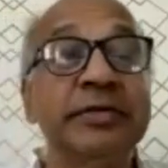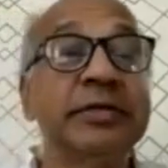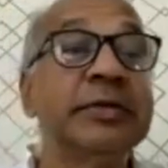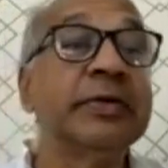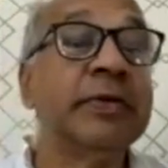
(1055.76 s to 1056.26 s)

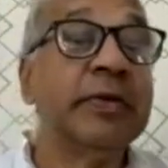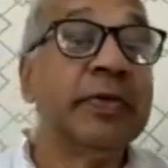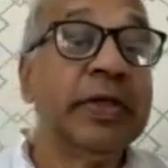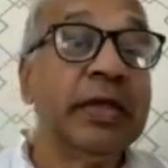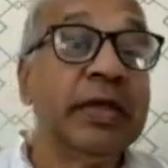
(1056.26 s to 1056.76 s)

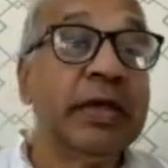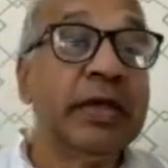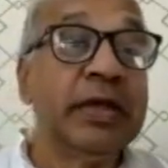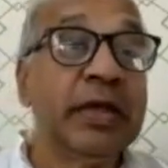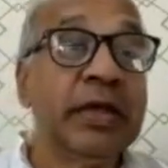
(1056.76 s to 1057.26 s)

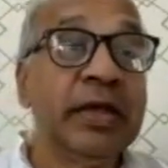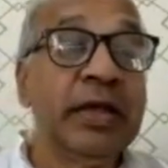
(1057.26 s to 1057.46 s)
No one is speaking in this clip.